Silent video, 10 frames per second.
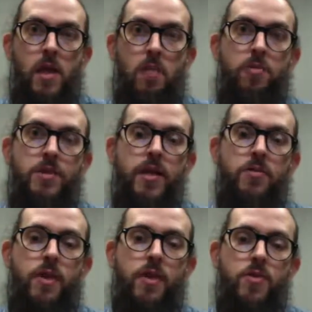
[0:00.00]
But then
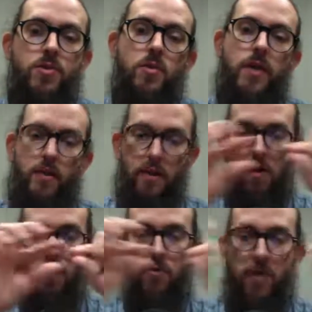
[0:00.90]
you can also look at the
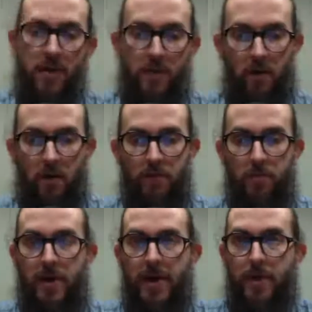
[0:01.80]
other end of the
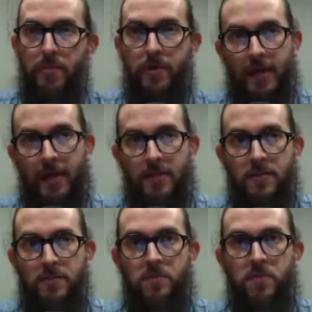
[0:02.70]
pipe
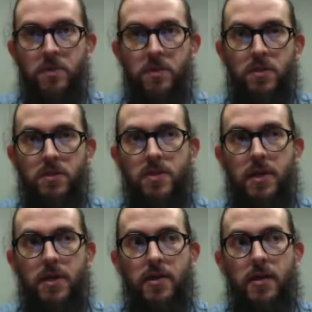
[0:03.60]
and
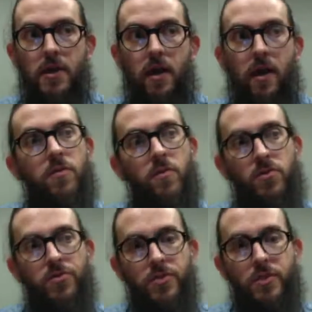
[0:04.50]
say, I
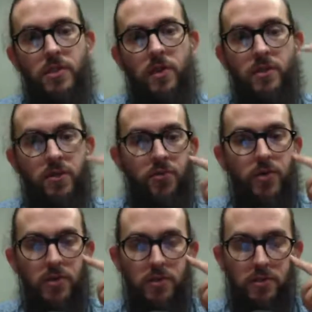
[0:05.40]
want to see an
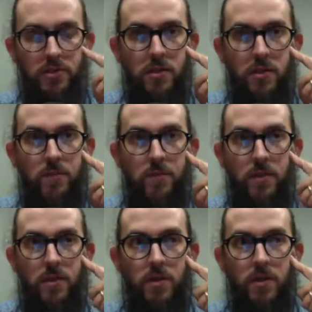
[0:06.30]
increase
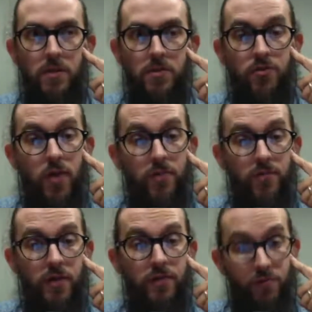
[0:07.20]
in
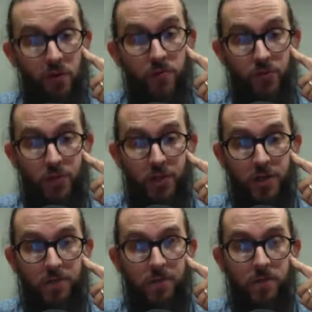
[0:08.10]
traffic from
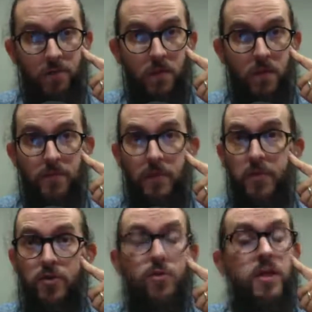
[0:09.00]
Twitter,
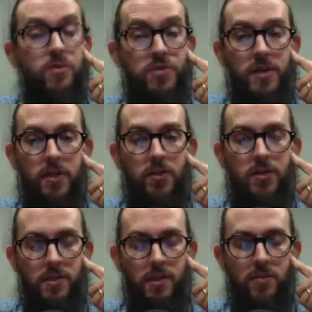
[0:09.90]
maybe a 20%
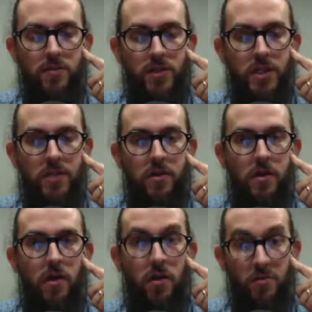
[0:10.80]
increase year over
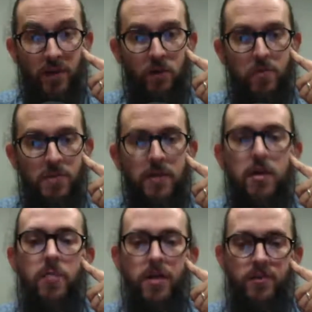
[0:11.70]
year on my
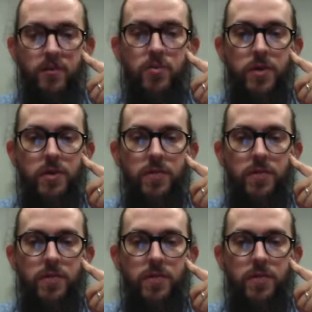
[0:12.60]
website coming from Twitter.